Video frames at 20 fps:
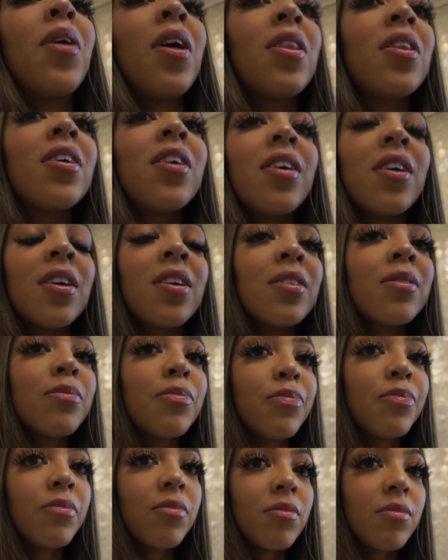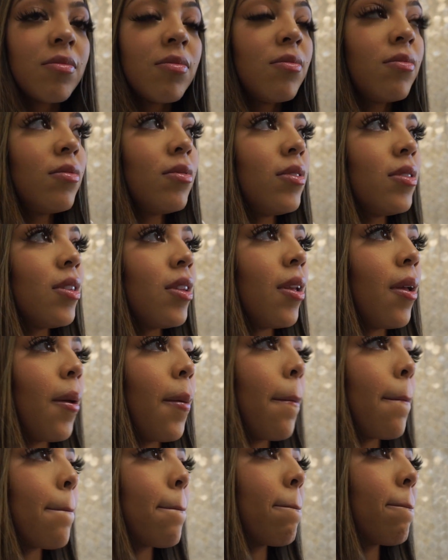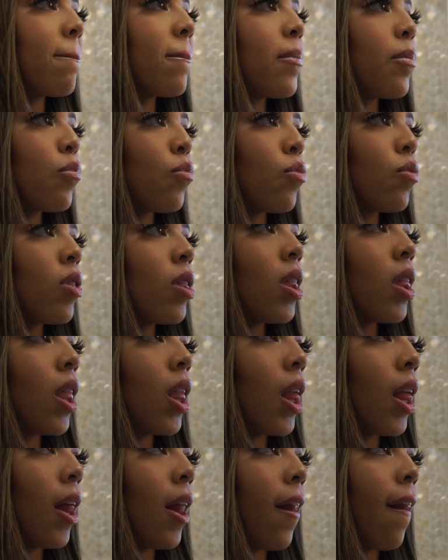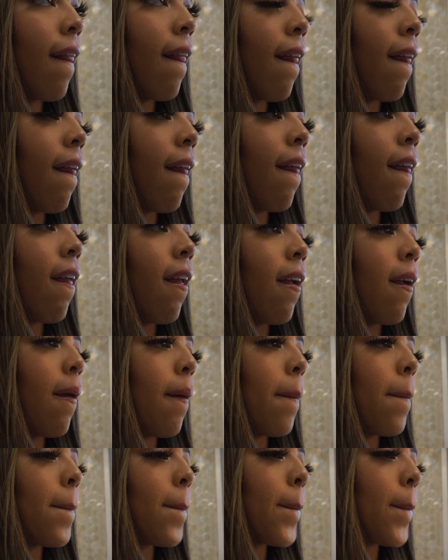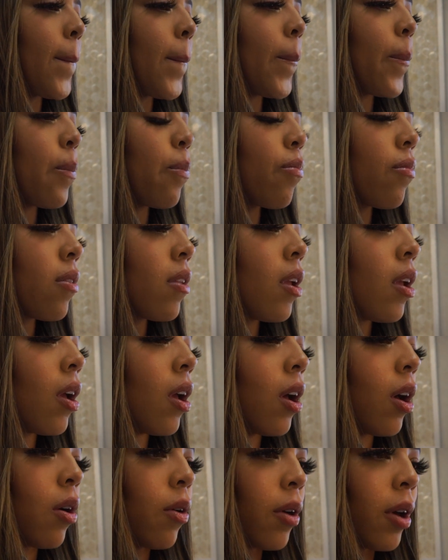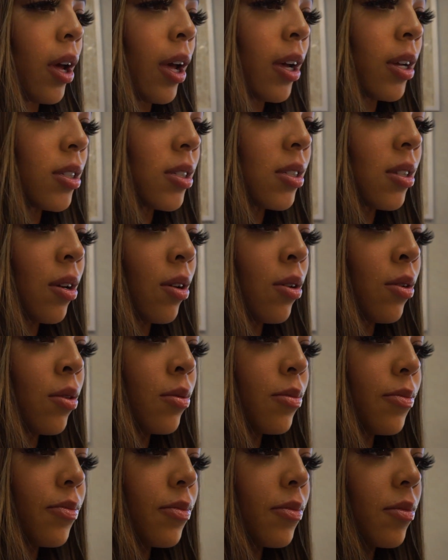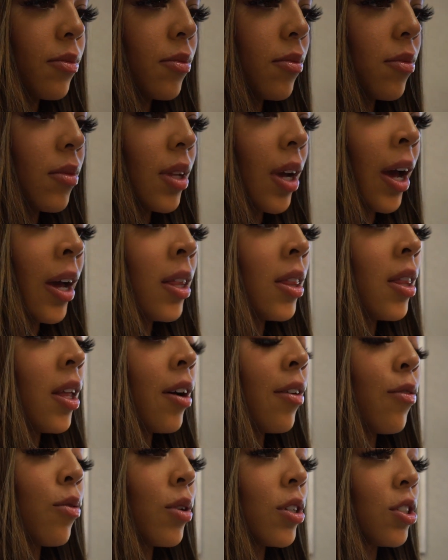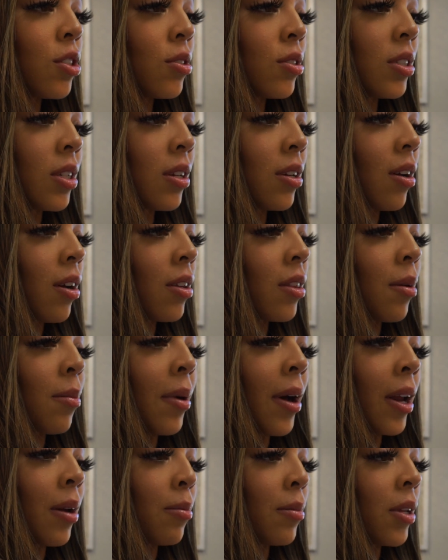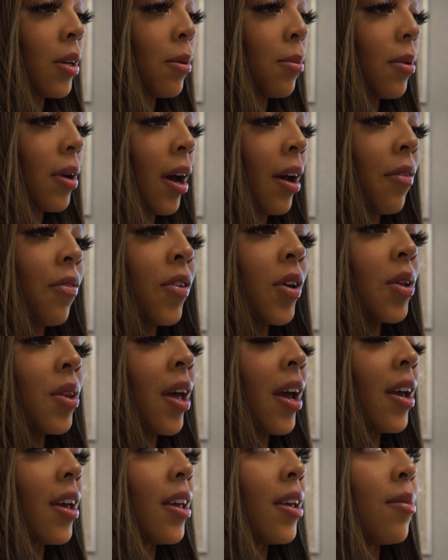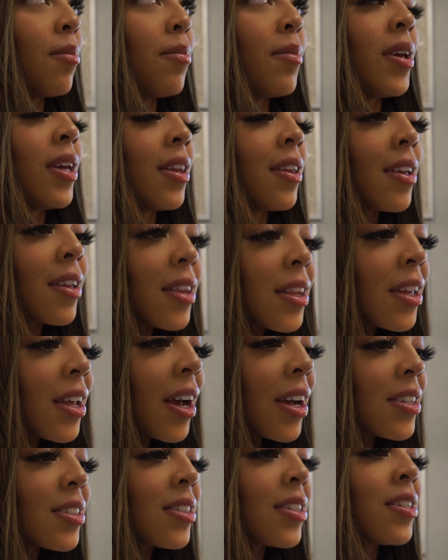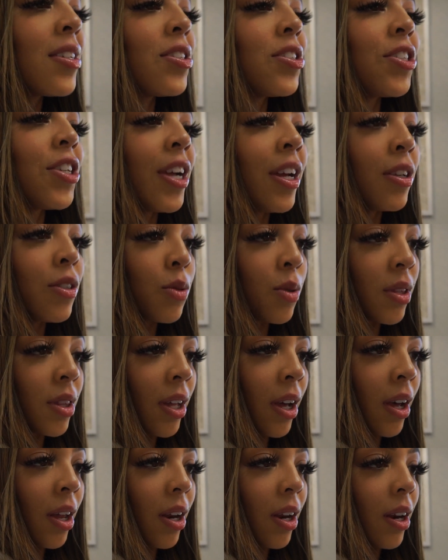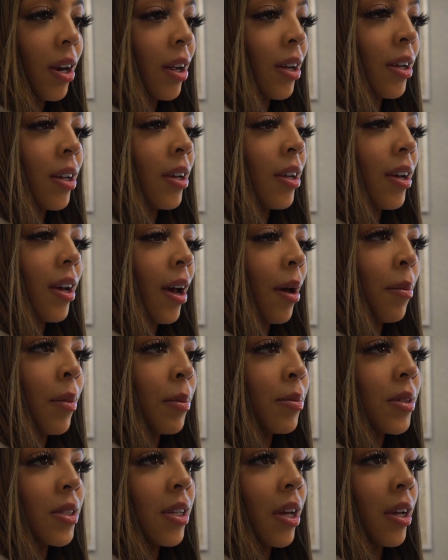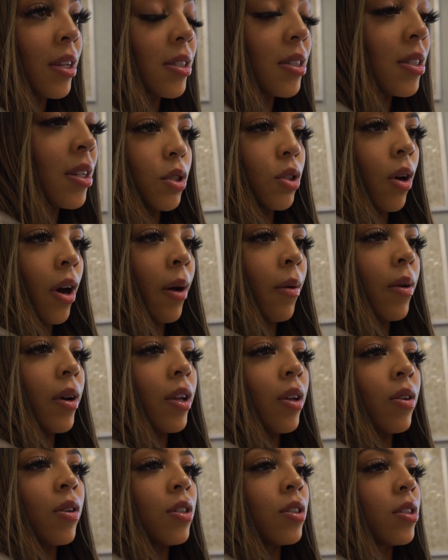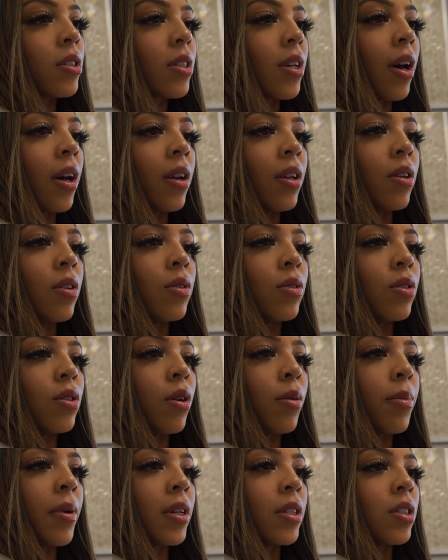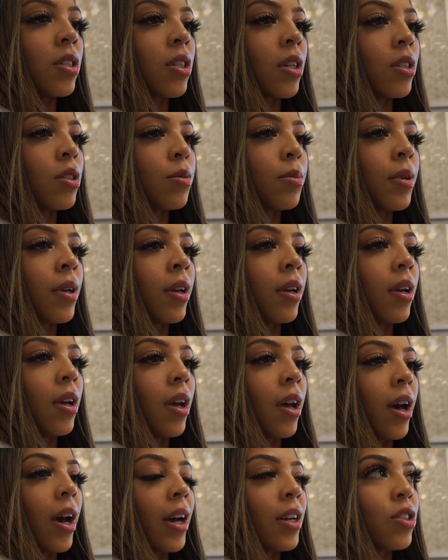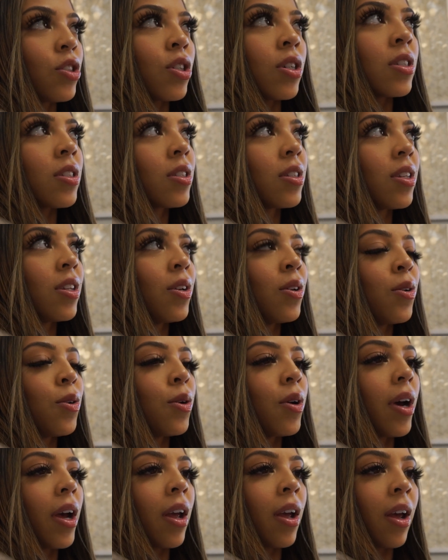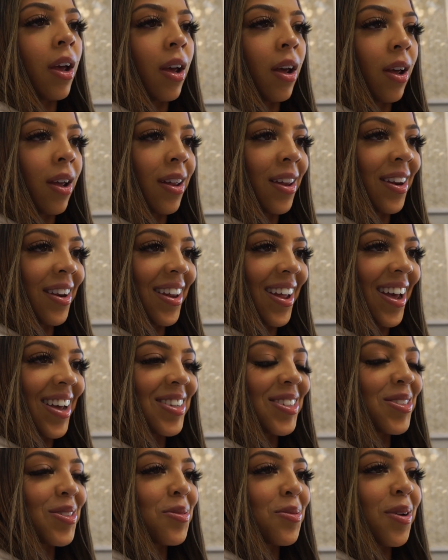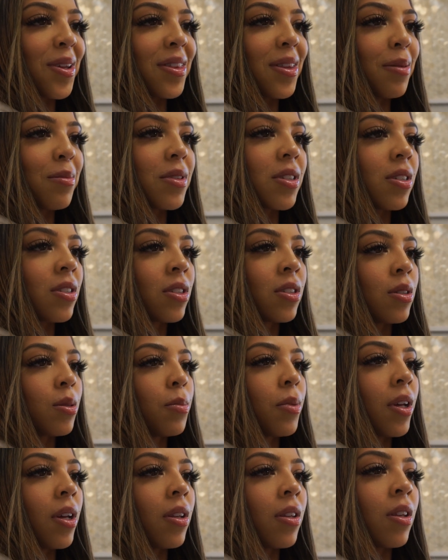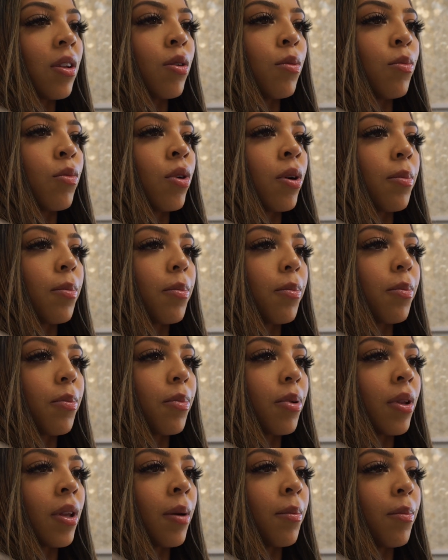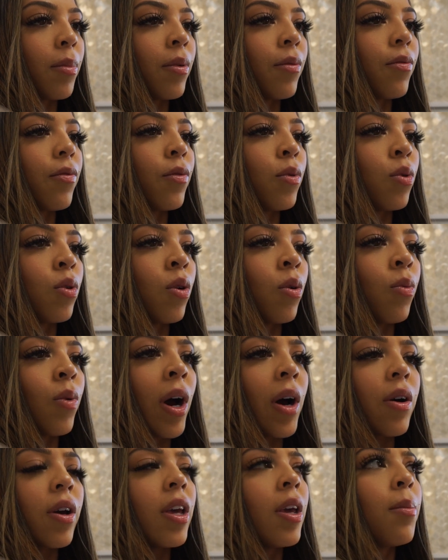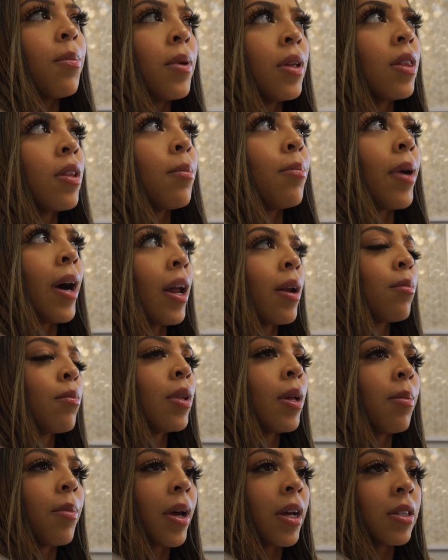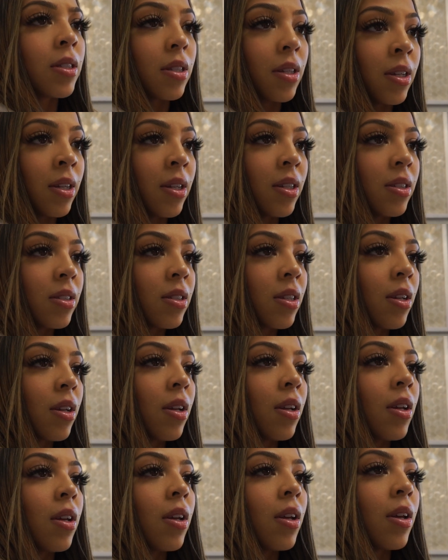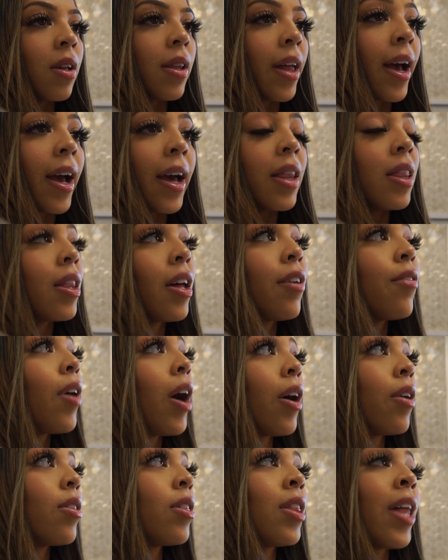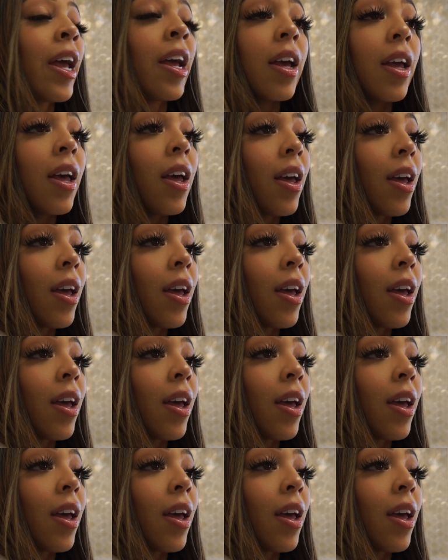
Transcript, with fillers: They look good. Yeah, I think they look really nice. Where do you want to see more? Okay, so I love what you did on the bottom lip. I okay. feel like immediately I seen a change with that and okay. I, I'm obsessed. So I want you to just kind of use your best judgment. I trust you Thanks. and I just want them to just be a little more plump and full while okay. keeping the bottom lip as is. Okay. Like I love how like